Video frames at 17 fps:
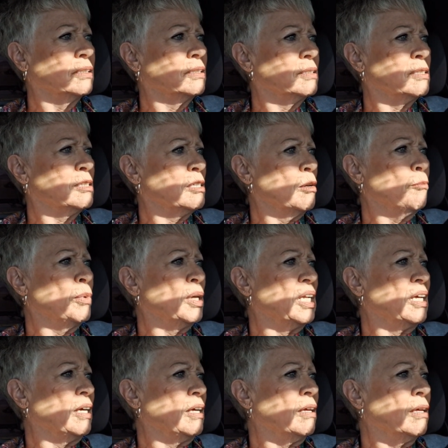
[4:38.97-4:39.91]

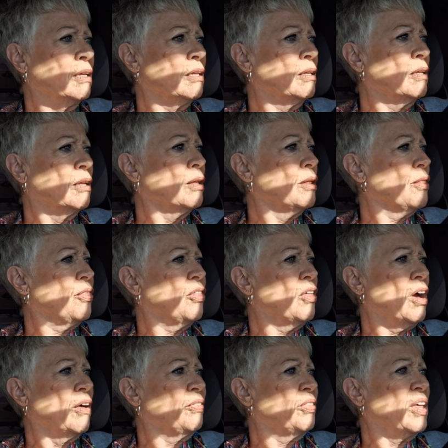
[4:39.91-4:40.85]
somebody
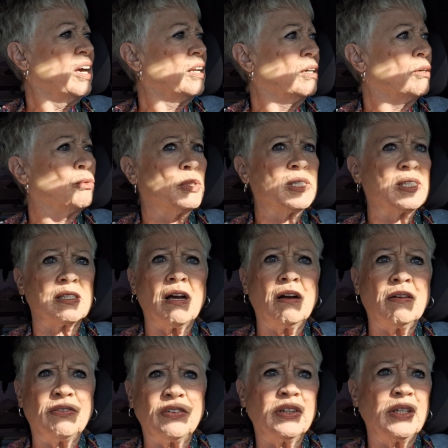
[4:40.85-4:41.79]
thought that it was
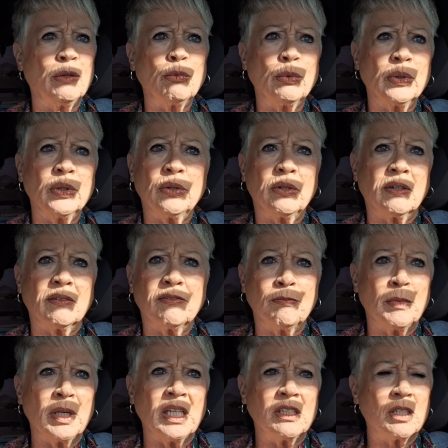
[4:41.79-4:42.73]
awfully rude of
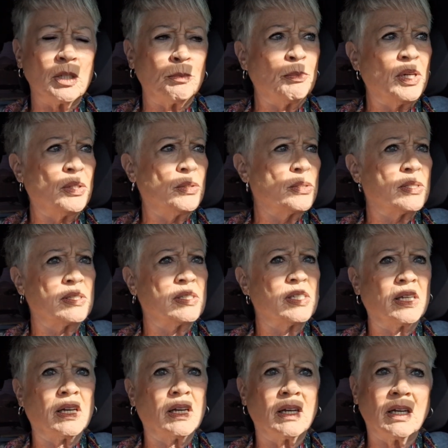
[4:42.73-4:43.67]
me to post
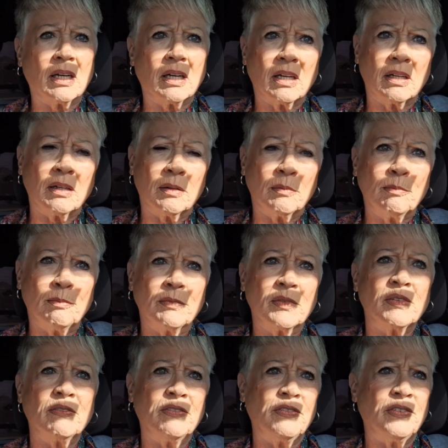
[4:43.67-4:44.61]
a
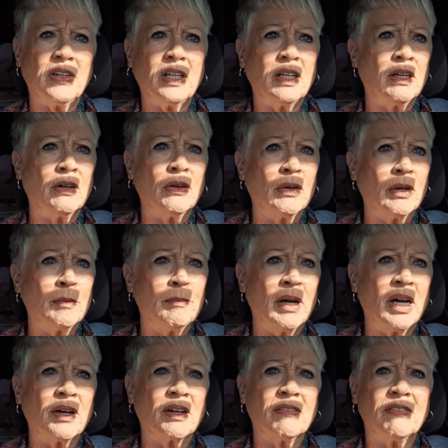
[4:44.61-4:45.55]
video
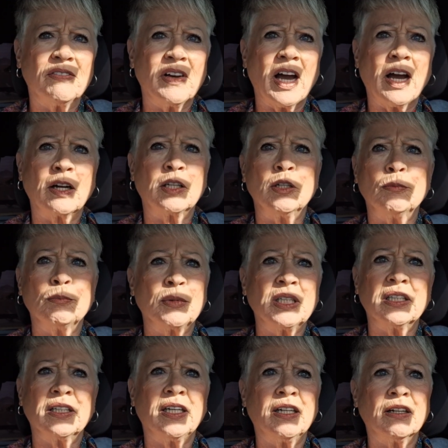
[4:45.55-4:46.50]
about a vacuum
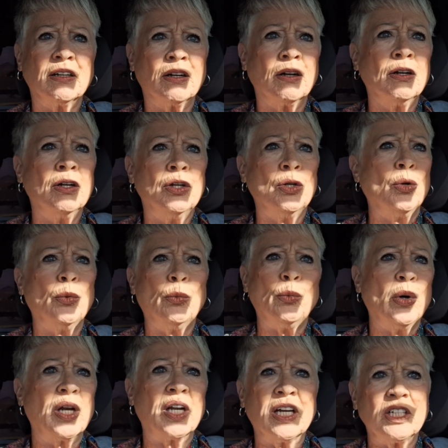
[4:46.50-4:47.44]
cleaner
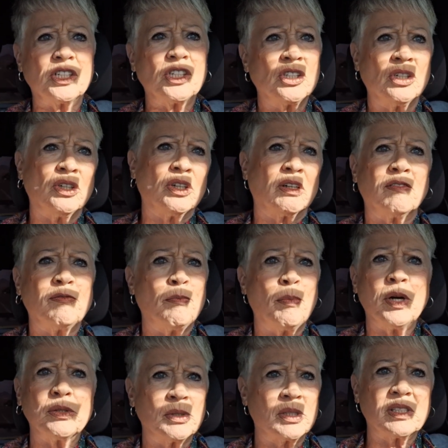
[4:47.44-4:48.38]
when I should have
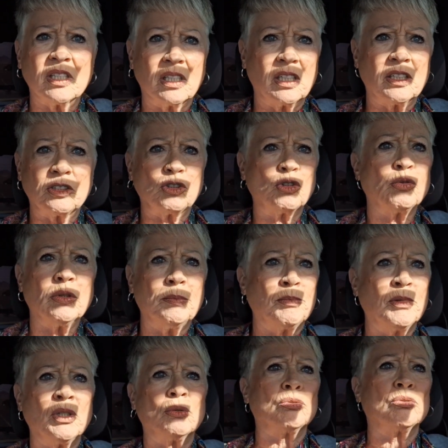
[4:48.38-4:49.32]
posted a
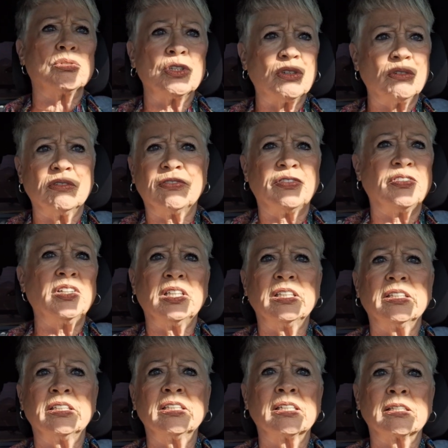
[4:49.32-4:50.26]
tribute to
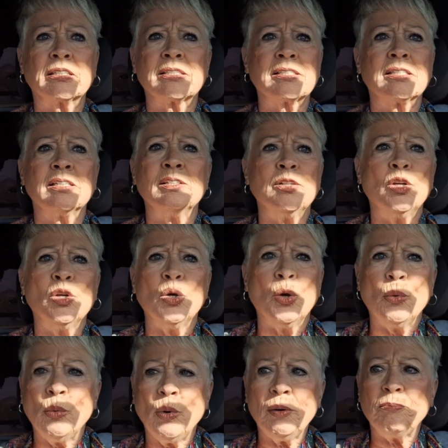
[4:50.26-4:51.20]
Felix.
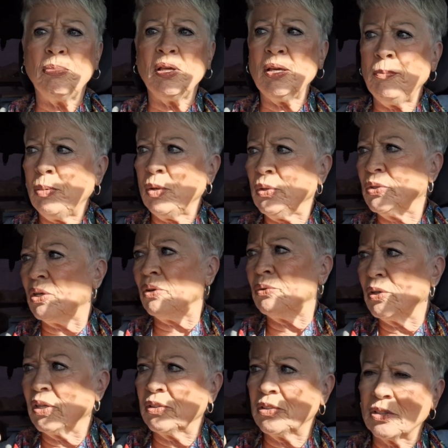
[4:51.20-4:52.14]
What people
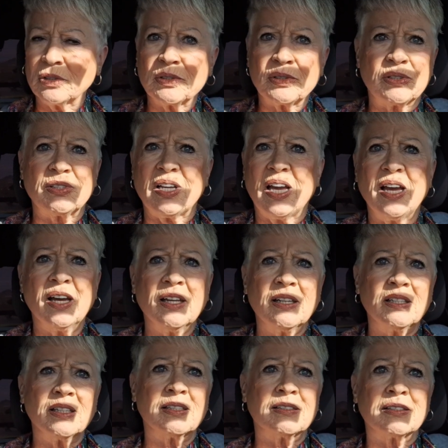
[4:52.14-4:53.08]
don't
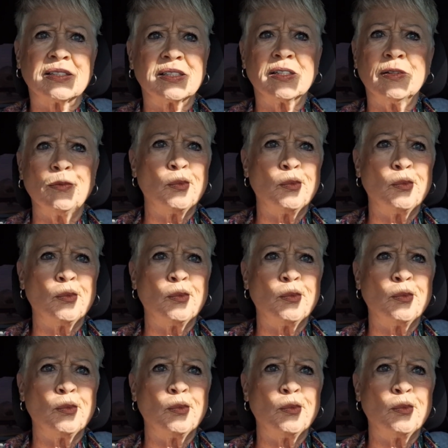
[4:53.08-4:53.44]
understand is